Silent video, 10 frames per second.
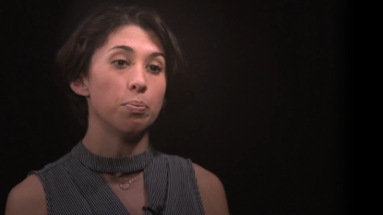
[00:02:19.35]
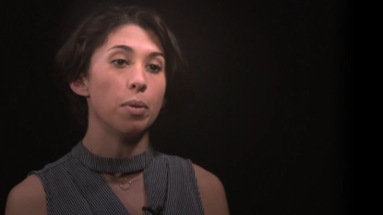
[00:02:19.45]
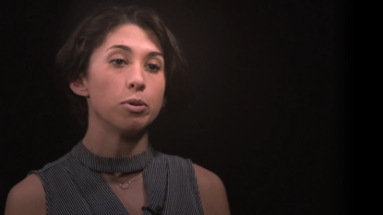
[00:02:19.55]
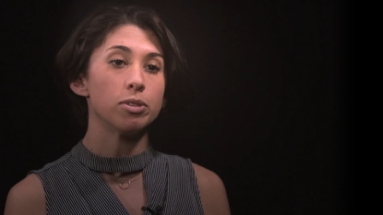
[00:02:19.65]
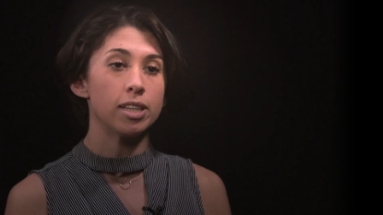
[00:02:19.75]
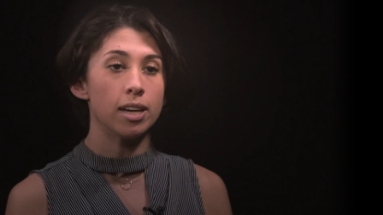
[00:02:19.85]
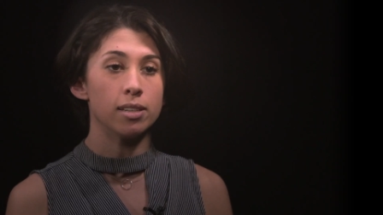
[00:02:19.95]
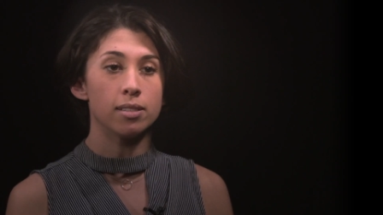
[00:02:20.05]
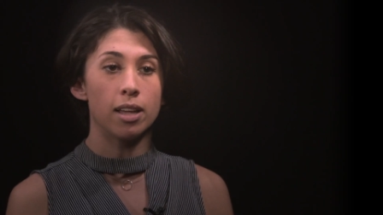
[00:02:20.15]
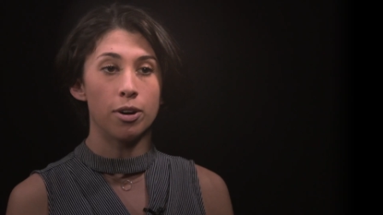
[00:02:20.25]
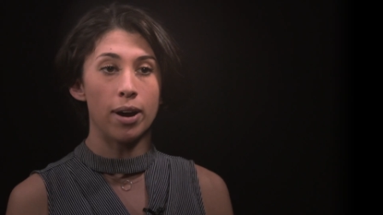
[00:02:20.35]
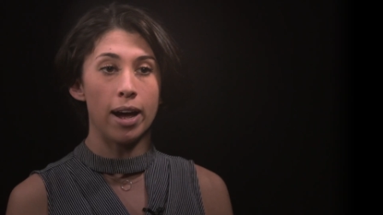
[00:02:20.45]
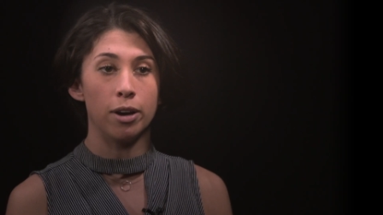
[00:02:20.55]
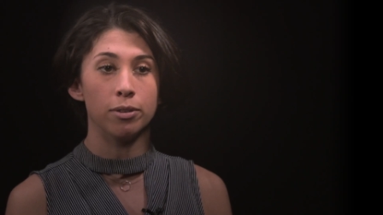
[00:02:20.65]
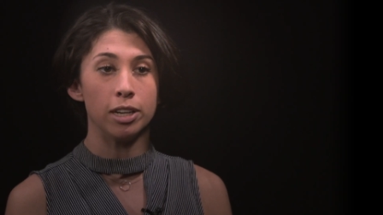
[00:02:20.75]
Most tests that are
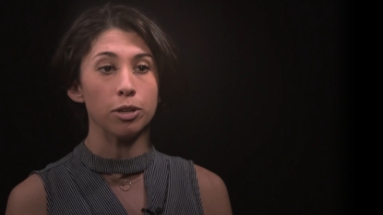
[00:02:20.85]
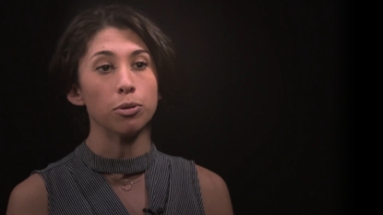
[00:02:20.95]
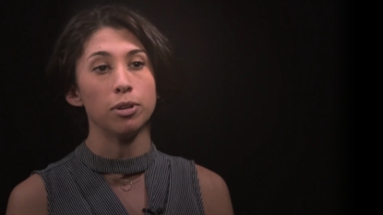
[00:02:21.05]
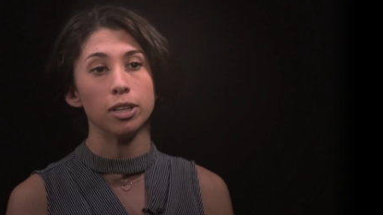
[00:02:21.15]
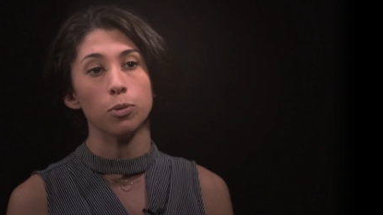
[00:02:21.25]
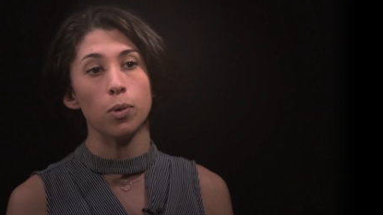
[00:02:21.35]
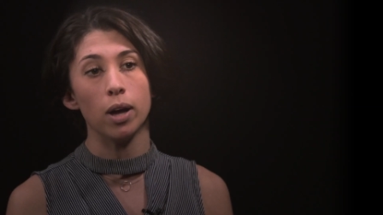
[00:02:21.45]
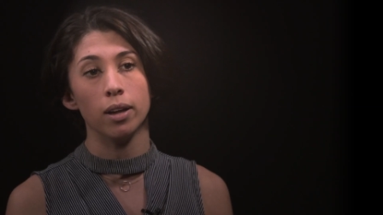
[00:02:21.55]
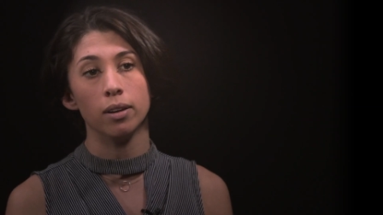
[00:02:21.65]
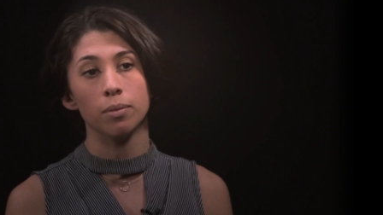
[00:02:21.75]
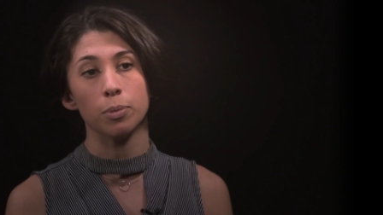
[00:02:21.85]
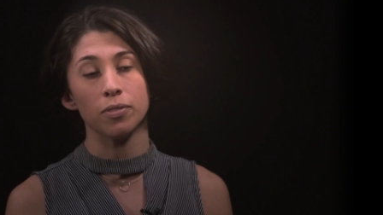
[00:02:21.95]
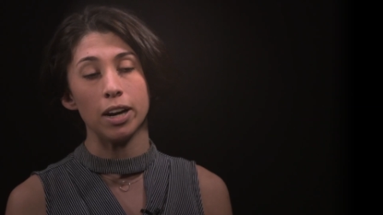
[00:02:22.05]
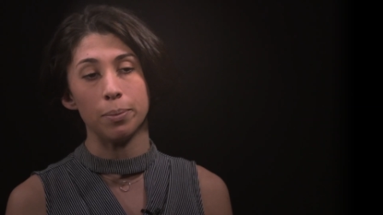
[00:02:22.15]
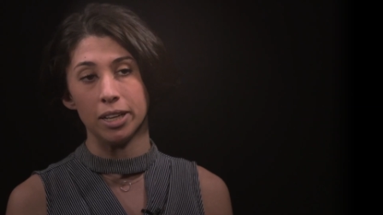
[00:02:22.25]
out, including the one
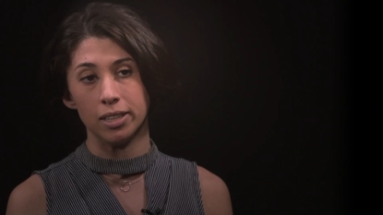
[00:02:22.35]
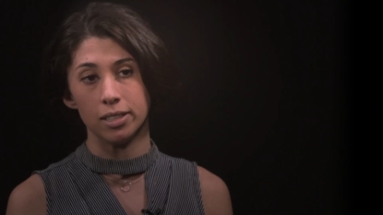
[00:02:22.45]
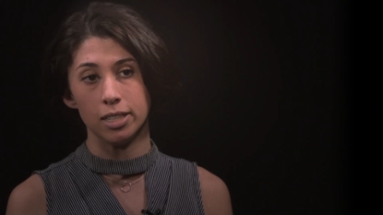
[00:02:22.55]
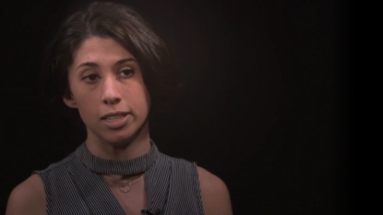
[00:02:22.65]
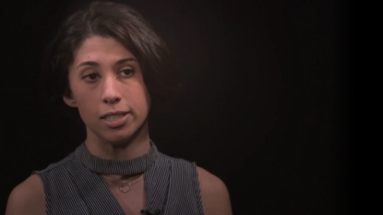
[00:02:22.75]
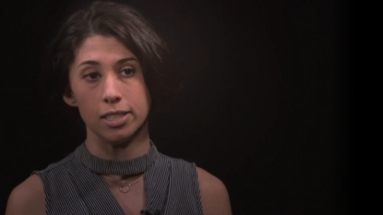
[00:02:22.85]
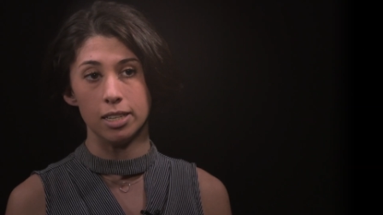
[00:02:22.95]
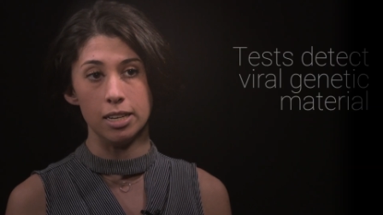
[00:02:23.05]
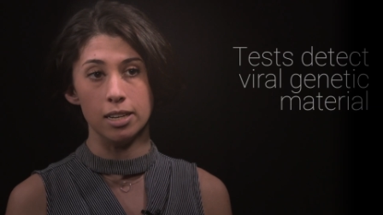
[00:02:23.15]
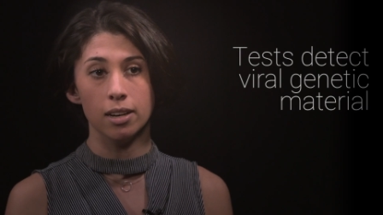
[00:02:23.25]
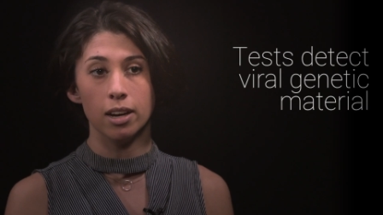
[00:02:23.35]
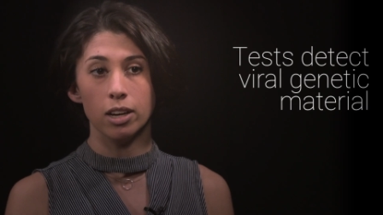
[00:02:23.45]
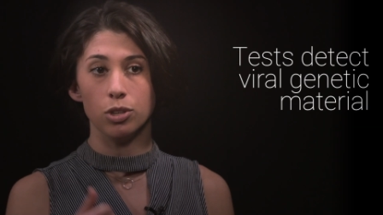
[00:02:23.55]
provided by the CDC,